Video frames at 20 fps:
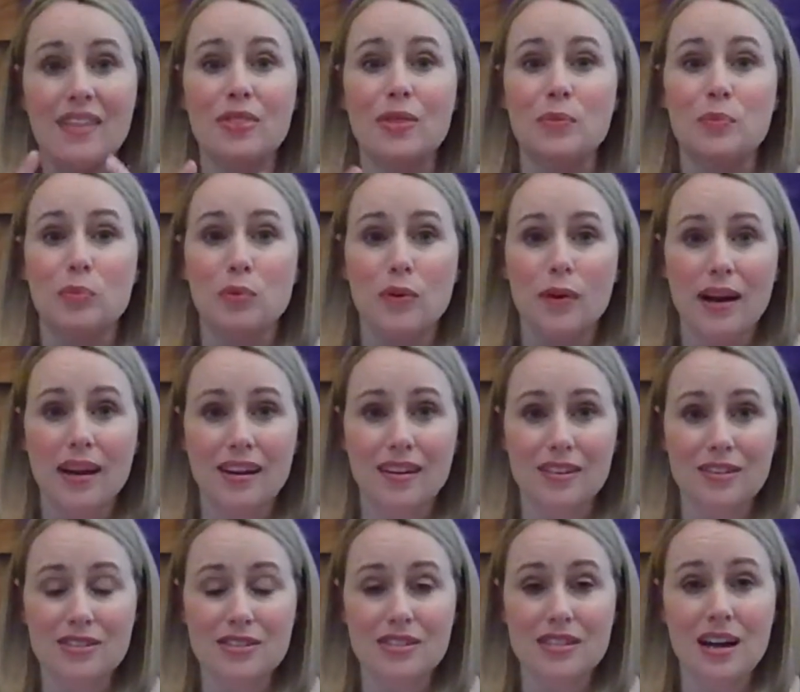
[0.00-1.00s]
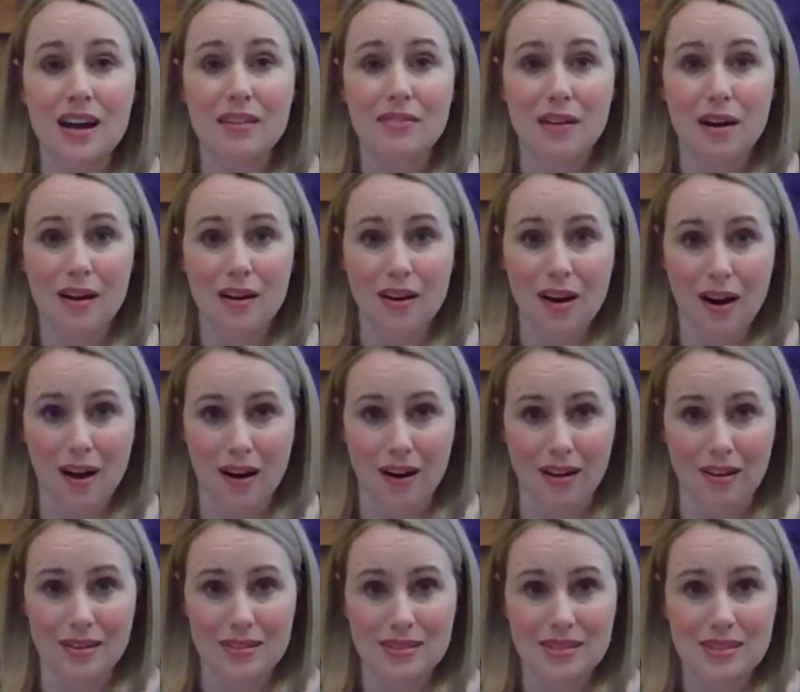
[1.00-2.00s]
and the prayers of our
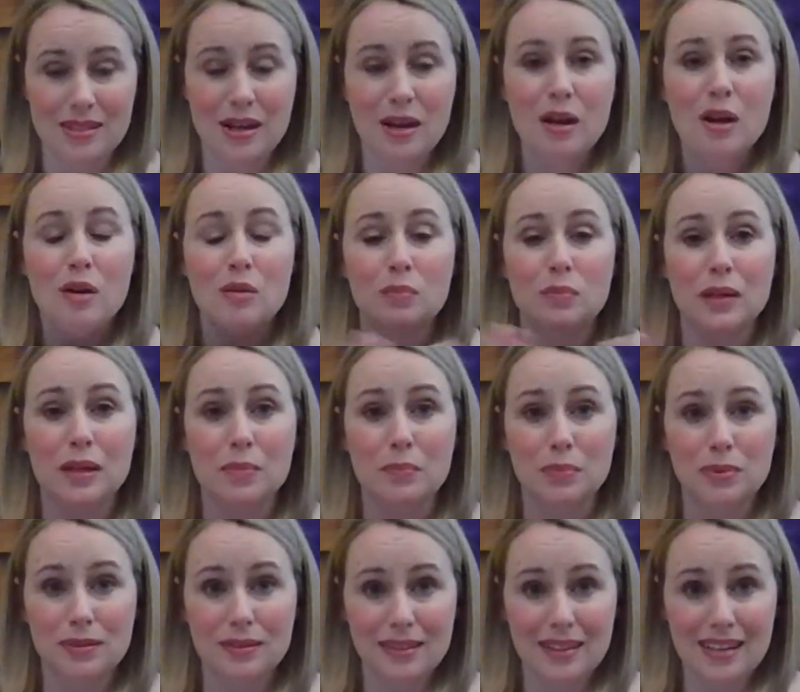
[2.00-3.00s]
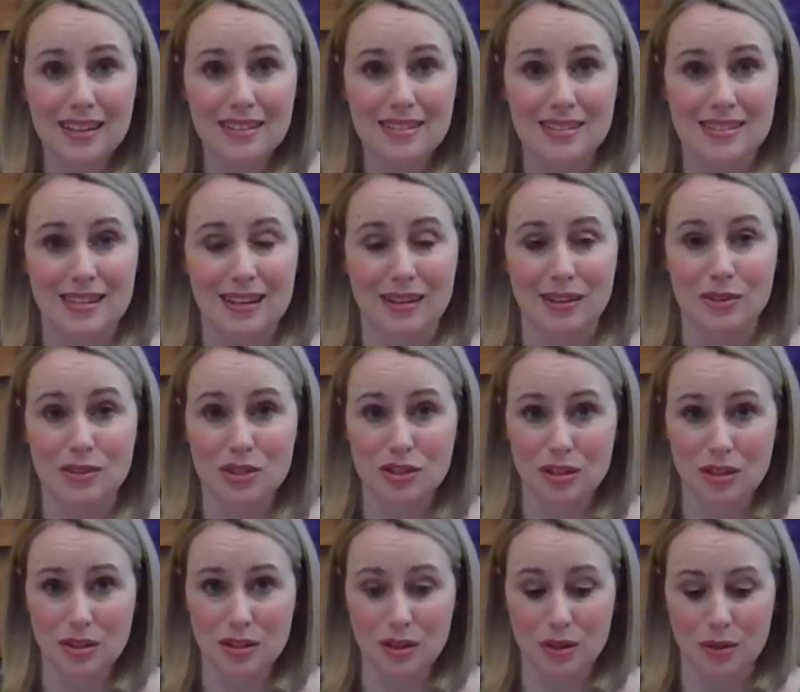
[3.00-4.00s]
hearts be pleasing
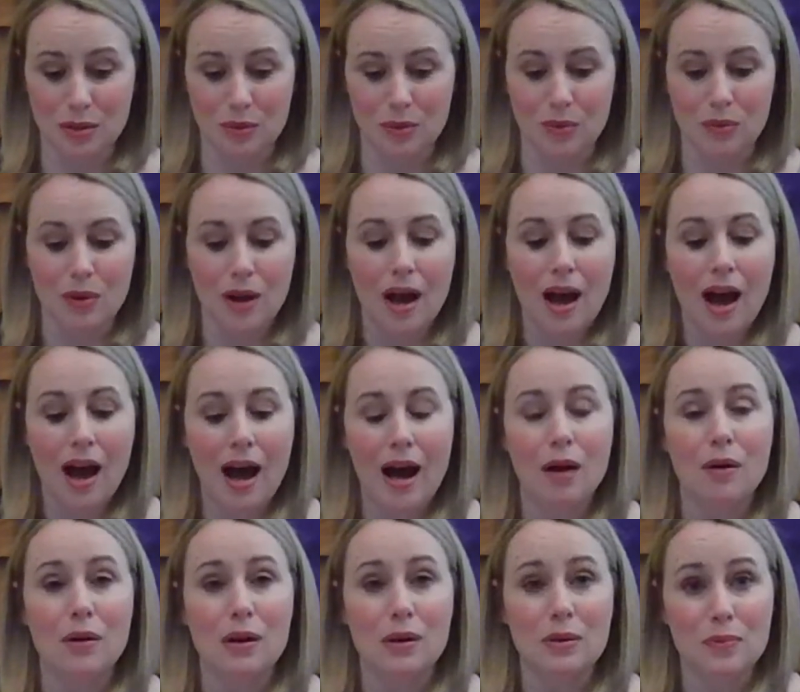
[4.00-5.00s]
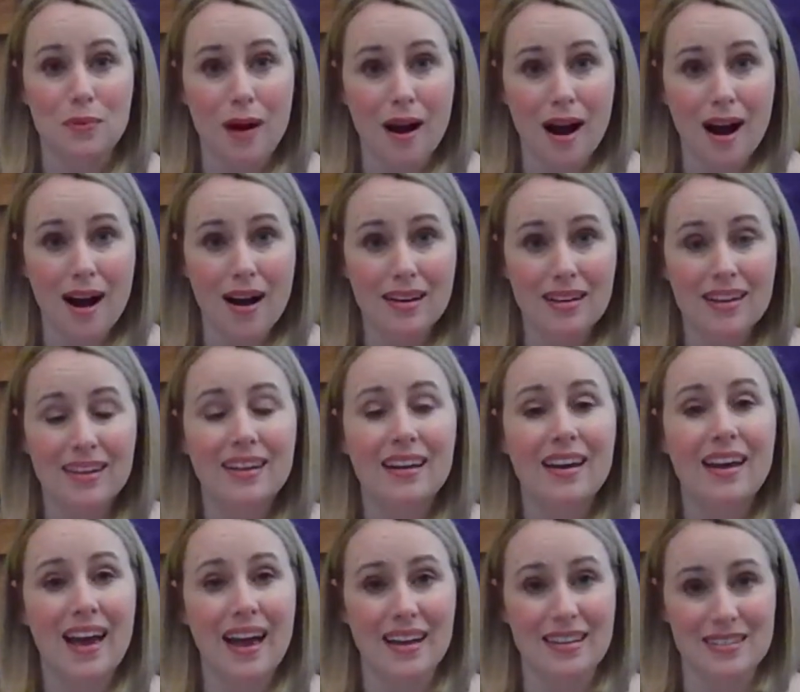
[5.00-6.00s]
to you, our rock
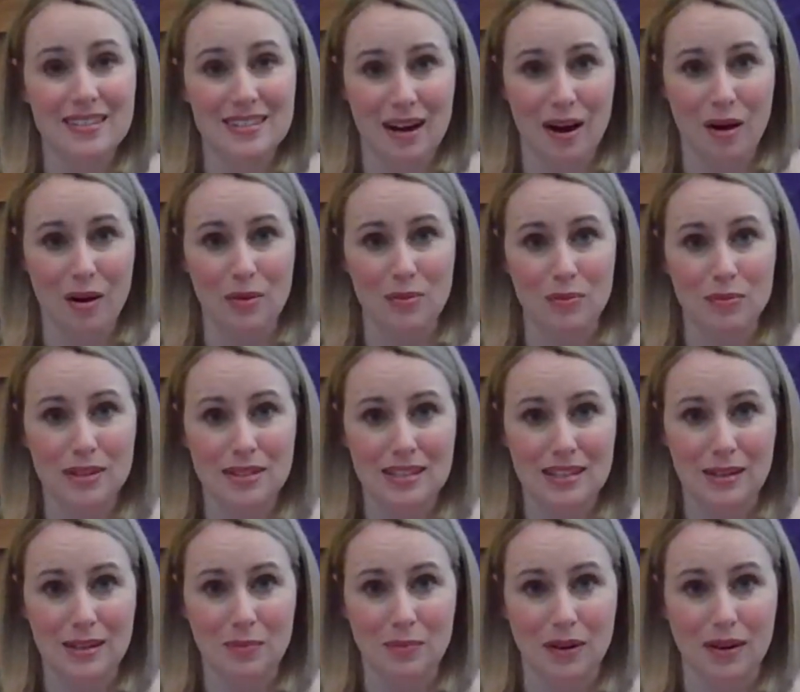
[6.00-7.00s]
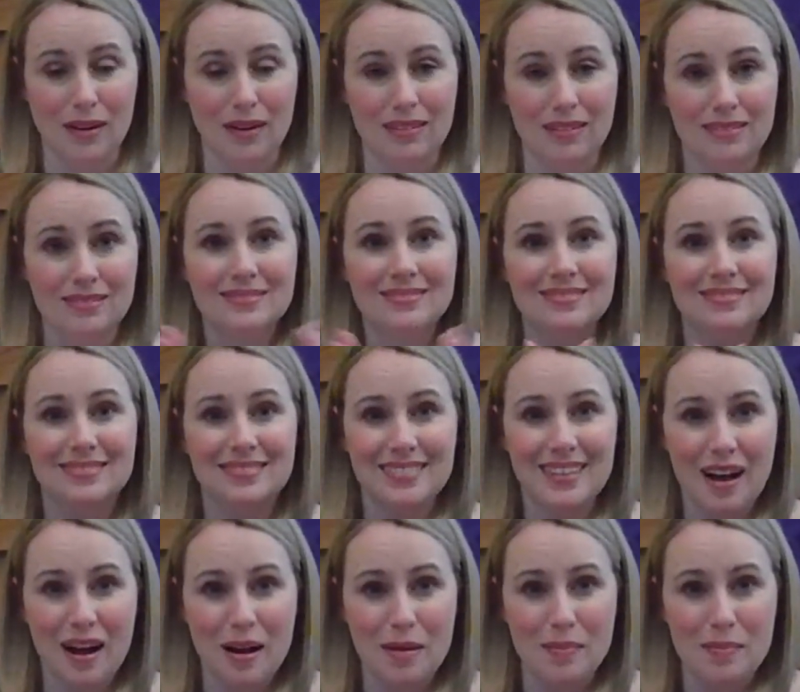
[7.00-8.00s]
and our redeemer.
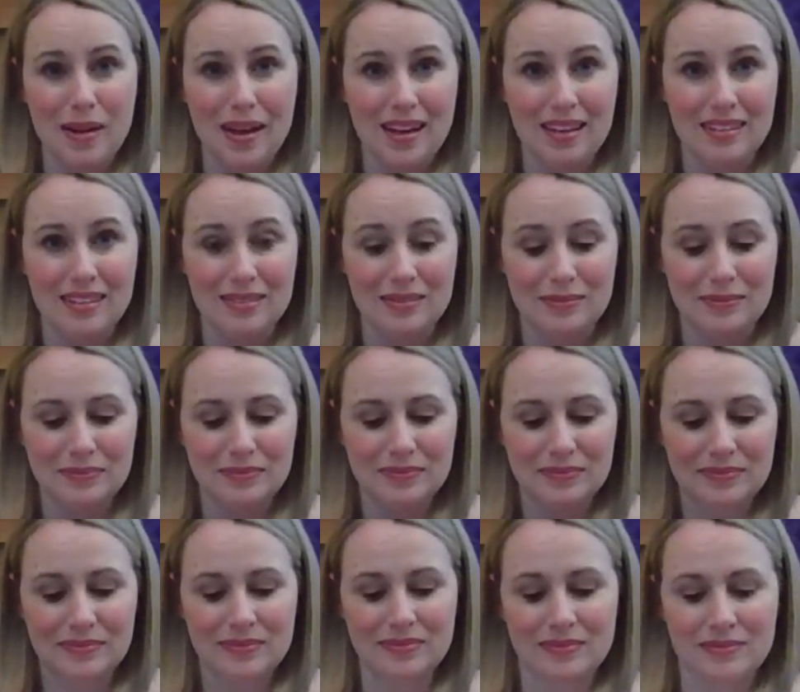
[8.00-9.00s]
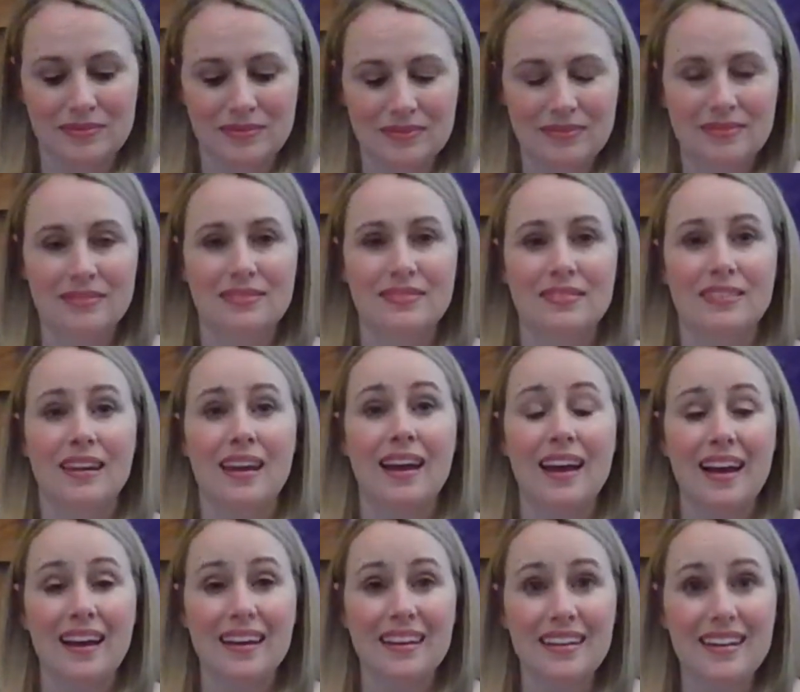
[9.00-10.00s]
Amen.
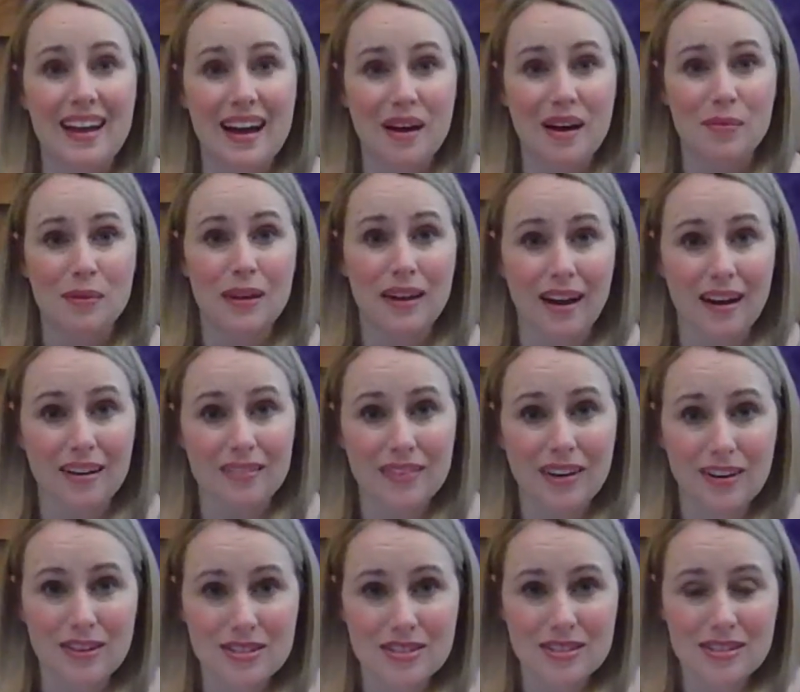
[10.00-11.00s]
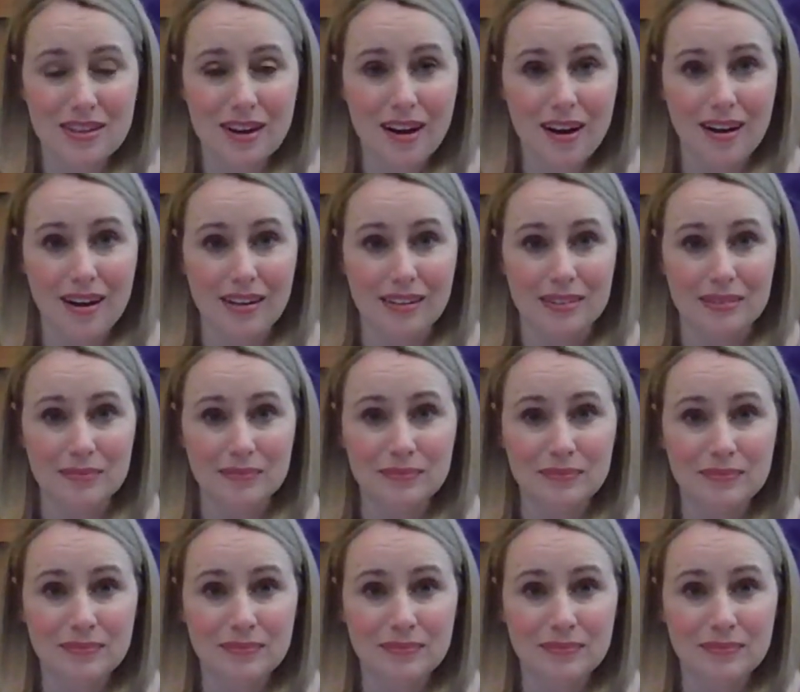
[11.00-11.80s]
And now we have our song.